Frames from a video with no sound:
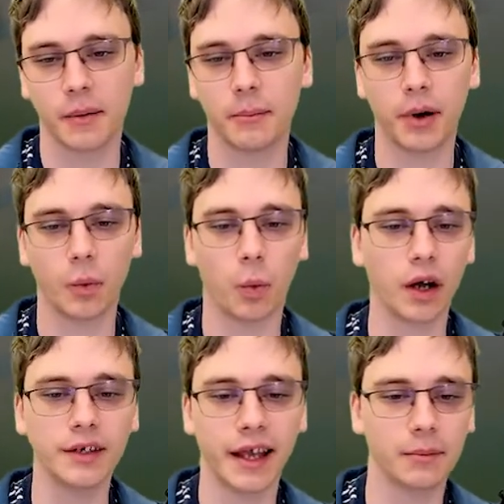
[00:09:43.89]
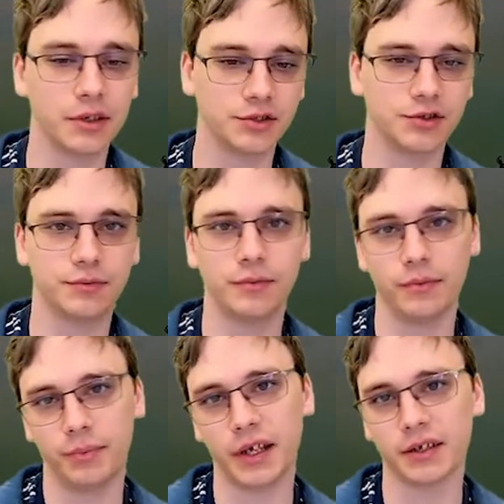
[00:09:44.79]
but 1 damage
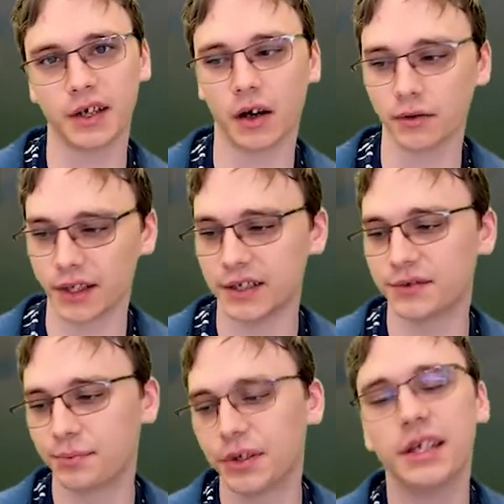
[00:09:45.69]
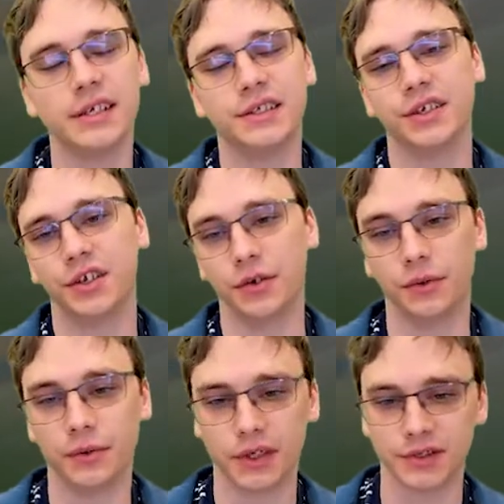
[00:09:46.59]
being dealt is pretty easy to do.